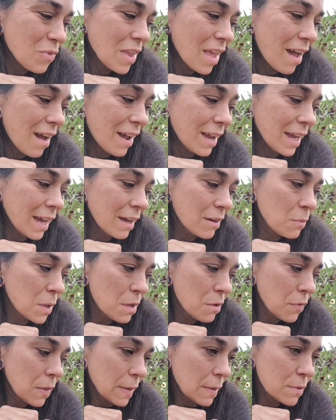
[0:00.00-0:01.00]
I had one
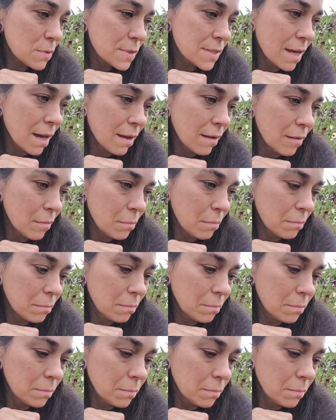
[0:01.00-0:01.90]
of those um,